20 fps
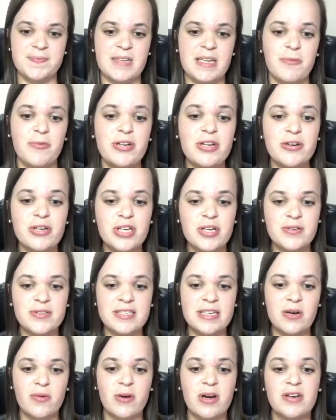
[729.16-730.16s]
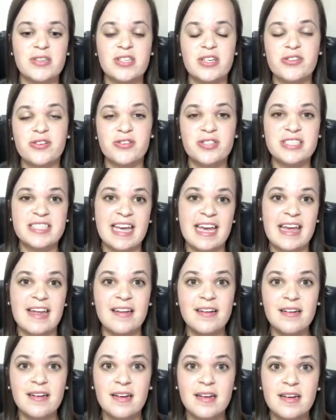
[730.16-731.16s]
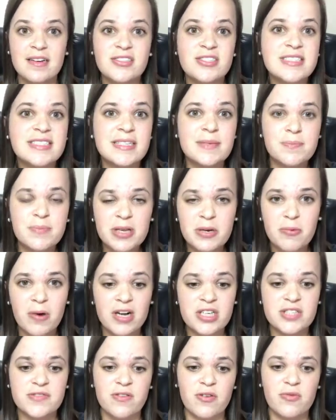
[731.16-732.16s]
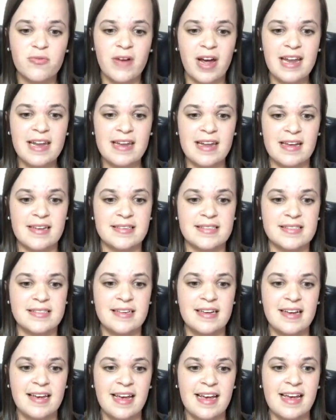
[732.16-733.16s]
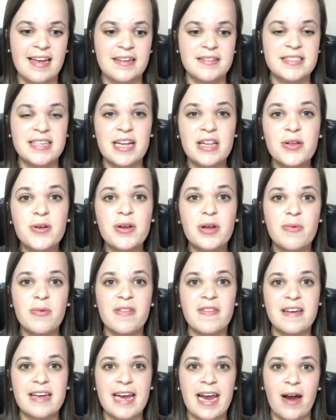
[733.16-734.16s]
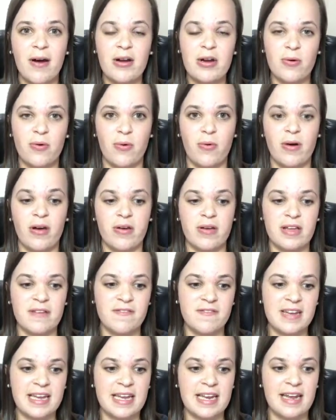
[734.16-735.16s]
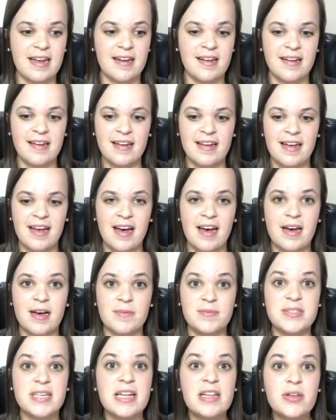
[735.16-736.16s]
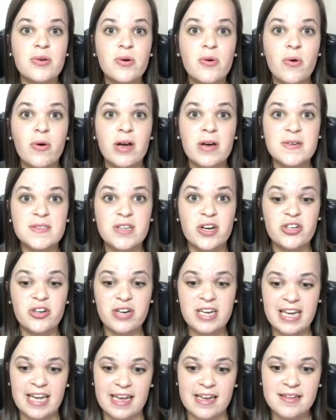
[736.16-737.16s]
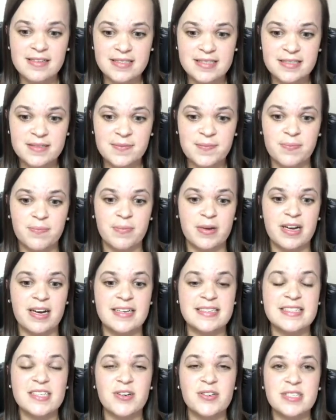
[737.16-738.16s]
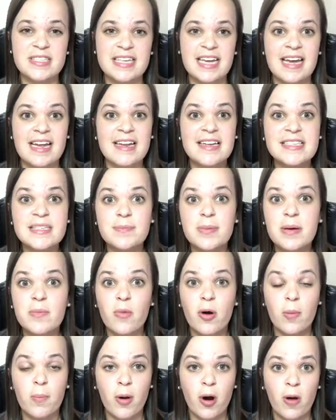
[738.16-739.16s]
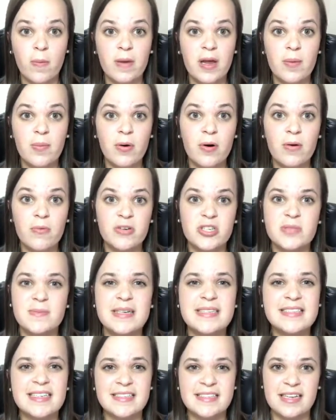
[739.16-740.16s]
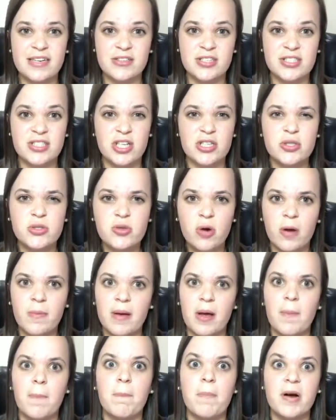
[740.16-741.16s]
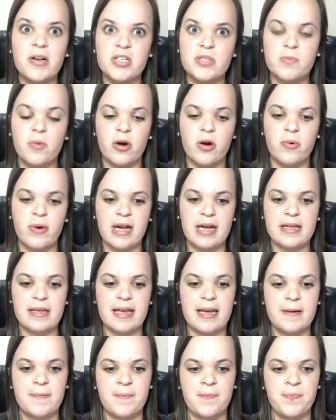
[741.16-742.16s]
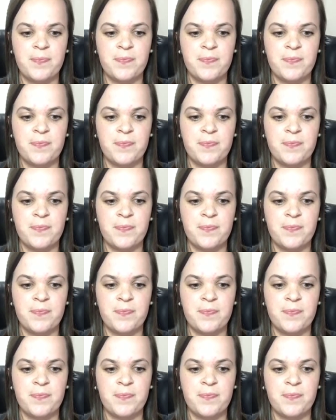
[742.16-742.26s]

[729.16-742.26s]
When you're using oils on your skin, just simply watch for redness and dilute it with the carrier oil if needed. Dilute oils on your kids because their skin is a bit more permeable, which means that they just absorb it much more quickly.